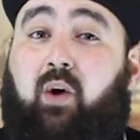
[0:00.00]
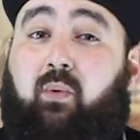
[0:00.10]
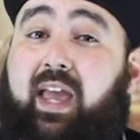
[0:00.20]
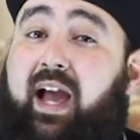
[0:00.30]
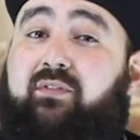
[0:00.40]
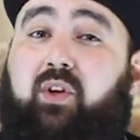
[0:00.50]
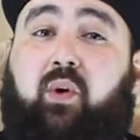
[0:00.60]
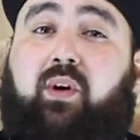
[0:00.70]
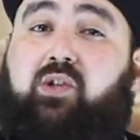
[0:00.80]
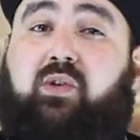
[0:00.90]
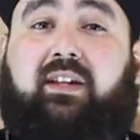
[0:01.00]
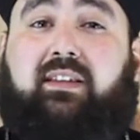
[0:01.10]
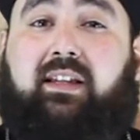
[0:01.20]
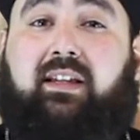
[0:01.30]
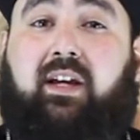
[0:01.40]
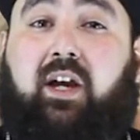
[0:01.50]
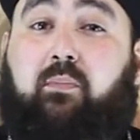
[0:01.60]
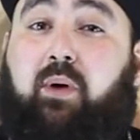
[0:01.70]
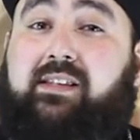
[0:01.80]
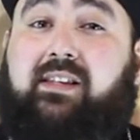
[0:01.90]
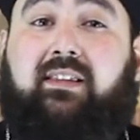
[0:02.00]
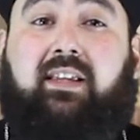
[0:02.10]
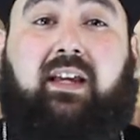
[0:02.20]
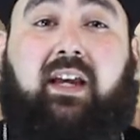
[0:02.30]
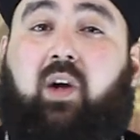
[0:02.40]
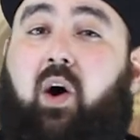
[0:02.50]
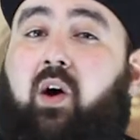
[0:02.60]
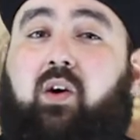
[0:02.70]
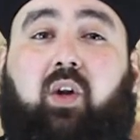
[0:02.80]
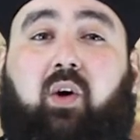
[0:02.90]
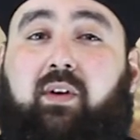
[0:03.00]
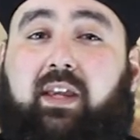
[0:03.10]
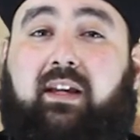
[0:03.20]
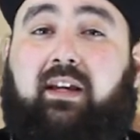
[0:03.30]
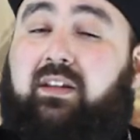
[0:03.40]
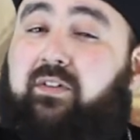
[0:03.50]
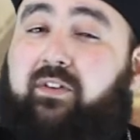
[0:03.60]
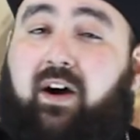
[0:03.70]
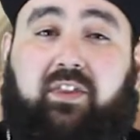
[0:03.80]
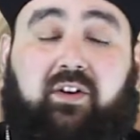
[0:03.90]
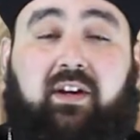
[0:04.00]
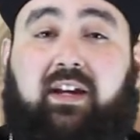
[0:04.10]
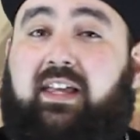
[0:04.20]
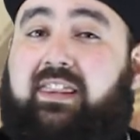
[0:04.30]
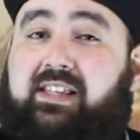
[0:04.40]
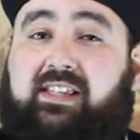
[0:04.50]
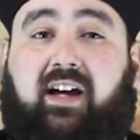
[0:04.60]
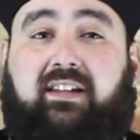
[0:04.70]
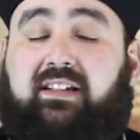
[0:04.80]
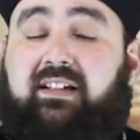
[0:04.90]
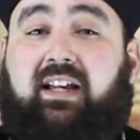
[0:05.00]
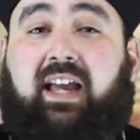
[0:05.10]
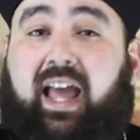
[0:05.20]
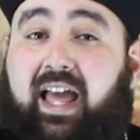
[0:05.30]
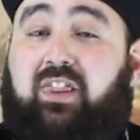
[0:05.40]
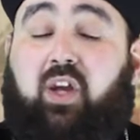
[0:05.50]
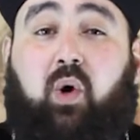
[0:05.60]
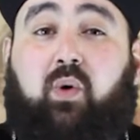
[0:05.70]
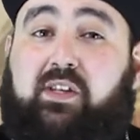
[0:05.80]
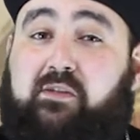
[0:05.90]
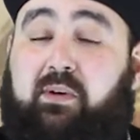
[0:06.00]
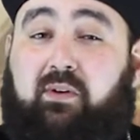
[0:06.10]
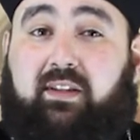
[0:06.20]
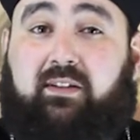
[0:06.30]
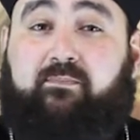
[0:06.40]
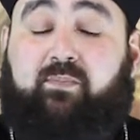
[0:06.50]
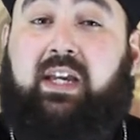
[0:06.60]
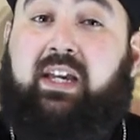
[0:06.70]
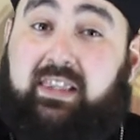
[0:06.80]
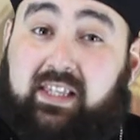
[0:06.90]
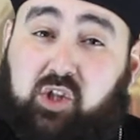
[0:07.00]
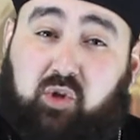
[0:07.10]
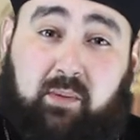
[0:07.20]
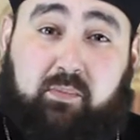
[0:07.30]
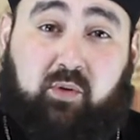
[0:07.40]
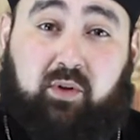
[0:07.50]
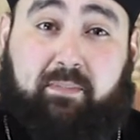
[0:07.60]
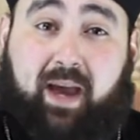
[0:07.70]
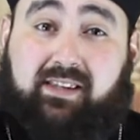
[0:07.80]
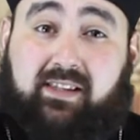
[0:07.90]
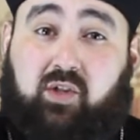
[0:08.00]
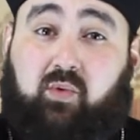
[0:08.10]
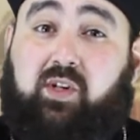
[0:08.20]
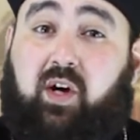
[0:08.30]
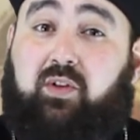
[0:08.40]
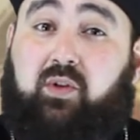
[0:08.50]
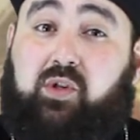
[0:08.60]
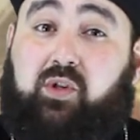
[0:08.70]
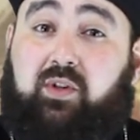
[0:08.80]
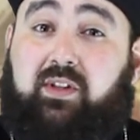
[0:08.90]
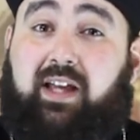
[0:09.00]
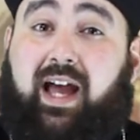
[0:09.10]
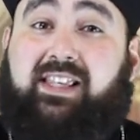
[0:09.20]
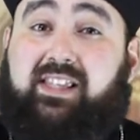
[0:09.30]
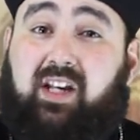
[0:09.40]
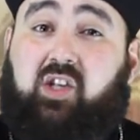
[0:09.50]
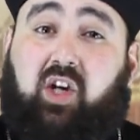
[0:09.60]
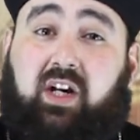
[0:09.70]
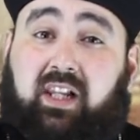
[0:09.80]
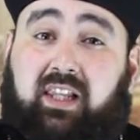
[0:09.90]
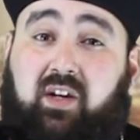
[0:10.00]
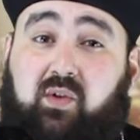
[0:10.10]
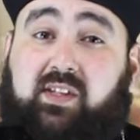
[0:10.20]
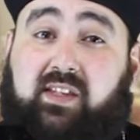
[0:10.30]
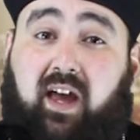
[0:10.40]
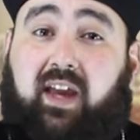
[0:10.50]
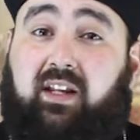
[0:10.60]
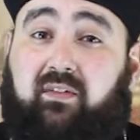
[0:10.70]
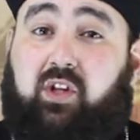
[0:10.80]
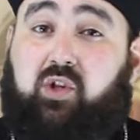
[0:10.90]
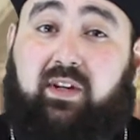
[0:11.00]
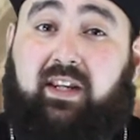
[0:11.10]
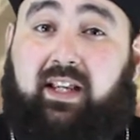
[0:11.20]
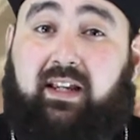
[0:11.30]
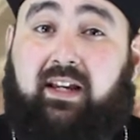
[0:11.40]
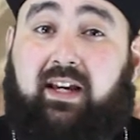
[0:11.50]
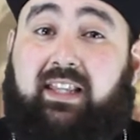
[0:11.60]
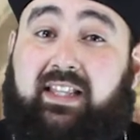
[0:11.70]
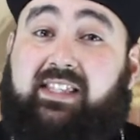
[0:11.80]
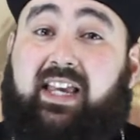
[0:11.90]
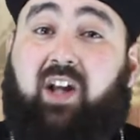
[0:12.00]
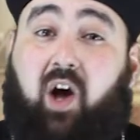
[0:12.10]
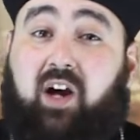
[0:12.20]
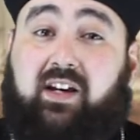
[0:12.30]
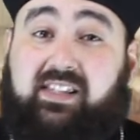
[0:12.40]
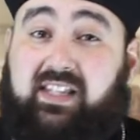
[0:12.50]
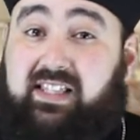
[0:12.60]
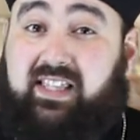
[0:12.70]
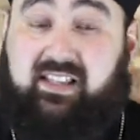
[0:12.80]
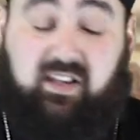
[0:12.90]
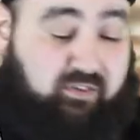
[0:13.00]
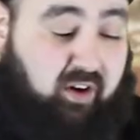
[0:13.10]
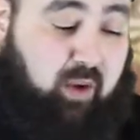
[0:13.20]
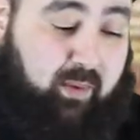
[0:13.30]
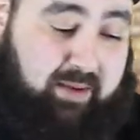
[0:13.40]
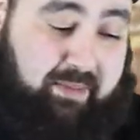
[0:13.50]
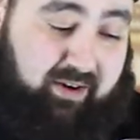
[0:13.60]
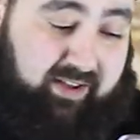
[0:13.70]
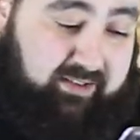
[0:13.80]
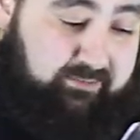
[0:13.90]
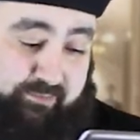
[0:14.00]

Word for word: we have the Holy Trinity, present in all glory the Father, the Son, and the Holy Spirit. This scriptural passage was understood as such a clear sign of the Trinity that St. Augustine says the following about it.